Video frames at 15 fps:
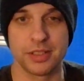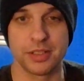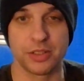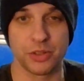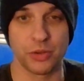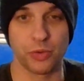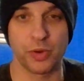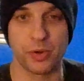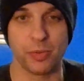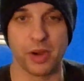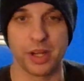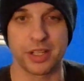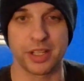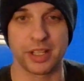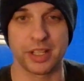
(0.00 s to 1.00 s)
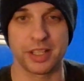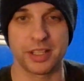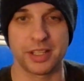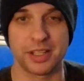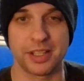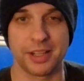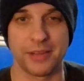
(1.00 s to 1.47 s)
So we're watching
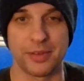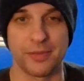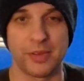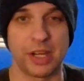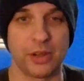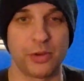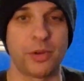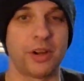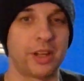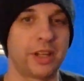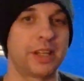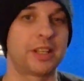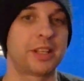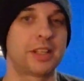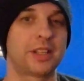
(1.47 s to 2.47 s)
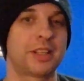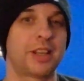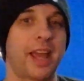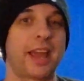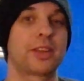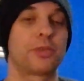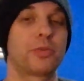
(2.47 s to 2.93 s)
this lovely video on this
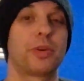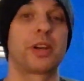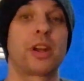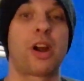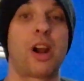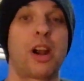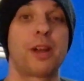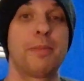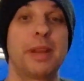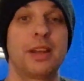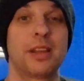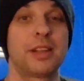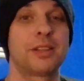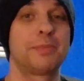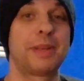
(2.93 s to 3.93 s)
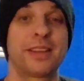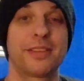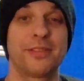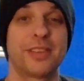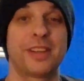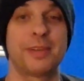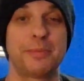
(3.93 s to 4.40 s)
X1 Carbon that's being
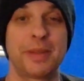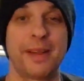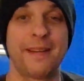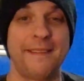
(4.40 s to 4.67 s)
filmed.